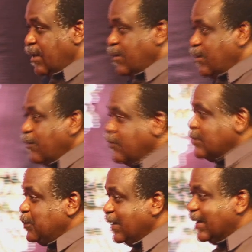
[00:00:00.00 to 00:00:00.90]
You have to
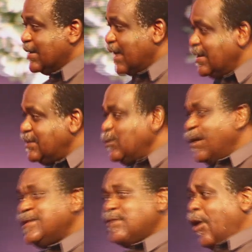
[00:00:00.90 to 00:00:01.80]
speak nice
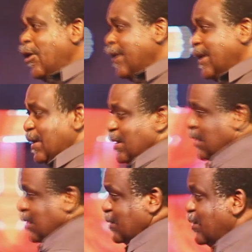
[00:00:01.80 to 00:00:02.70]
words
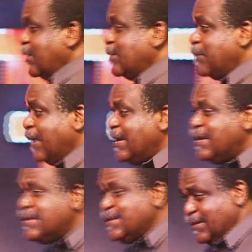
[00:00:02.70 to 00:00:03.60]
only. Don't punish.